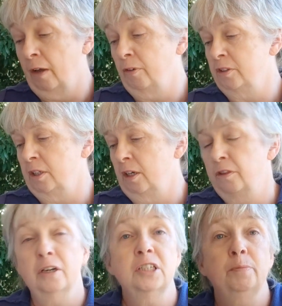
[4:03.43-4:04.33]
I've got
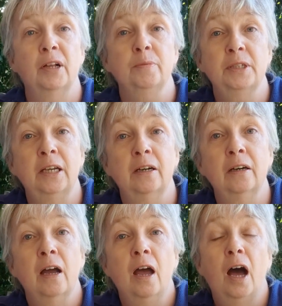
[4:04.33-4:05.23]
30 bulbs
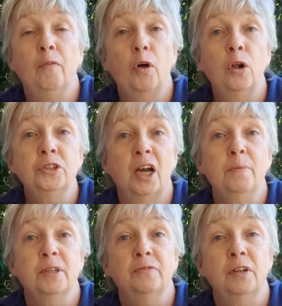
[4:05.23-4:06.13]
here of all
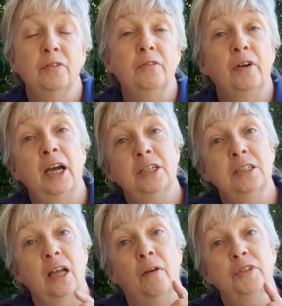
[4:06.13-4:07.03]
types of different
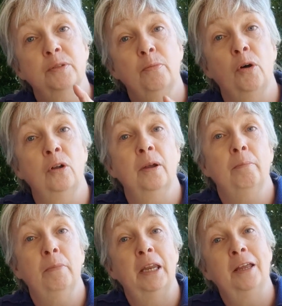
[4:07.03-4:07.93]
varieties of small
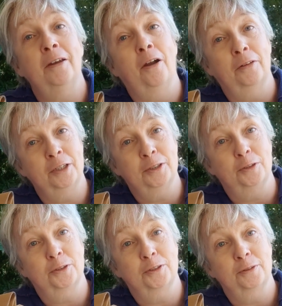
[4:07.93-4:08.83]
mini
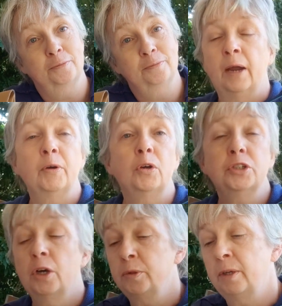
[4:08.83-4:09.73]
narcissus. Now we're going
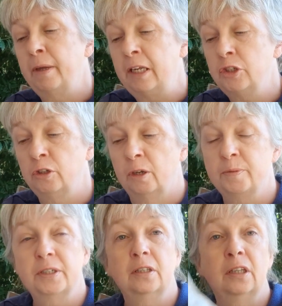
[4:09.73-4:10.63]
to go with the mini
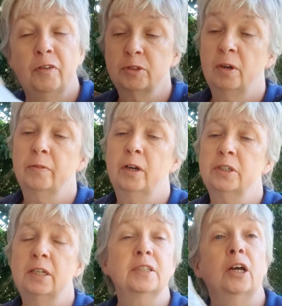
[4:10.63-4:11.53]
tulips. The first one I've
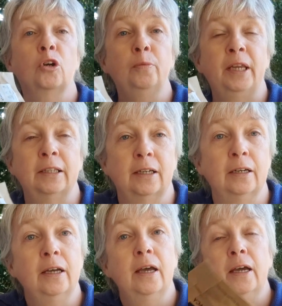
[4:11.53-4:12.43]
got is
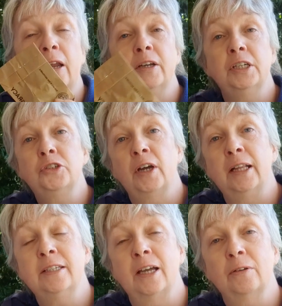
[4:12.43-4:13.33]
Acuminata. Now I did
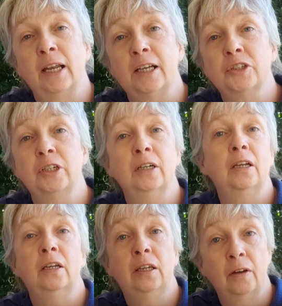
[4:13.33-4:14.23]
try this out last year,
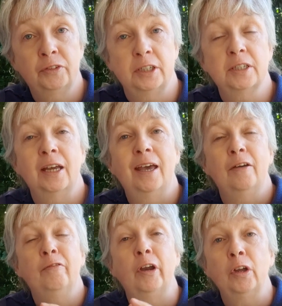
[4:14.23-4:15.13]
loved it.
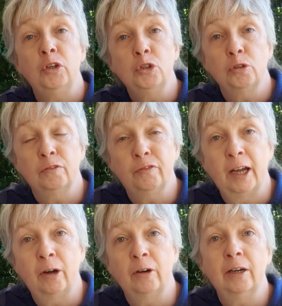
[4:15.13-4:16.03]
Very unusual
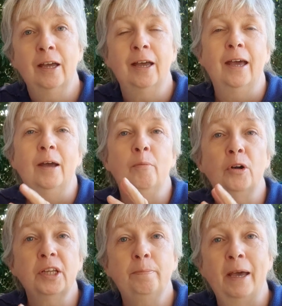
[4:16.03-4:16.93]
flower.
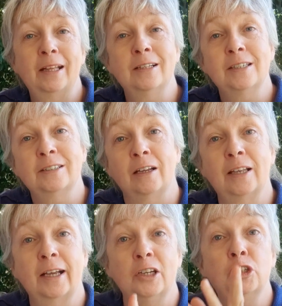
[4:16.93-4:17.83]
More than petals, it's got
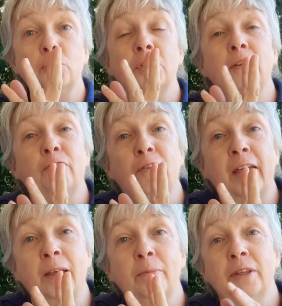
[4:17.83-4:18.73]
like a shooting
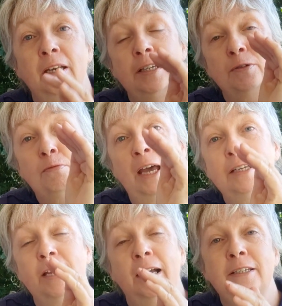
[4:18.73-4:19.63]
flame that is
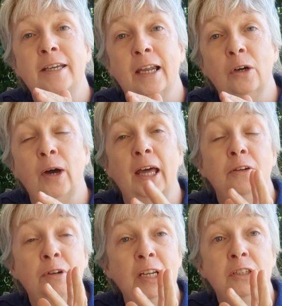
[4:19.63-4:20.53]
red and yellow, and
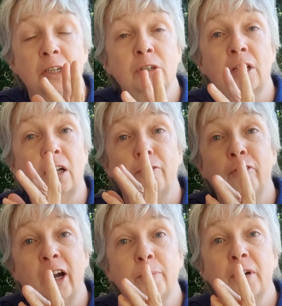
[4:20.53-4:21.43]
it really does look like a
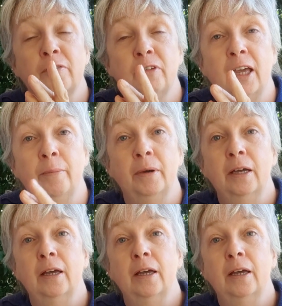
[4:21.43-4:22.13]
firebird flame.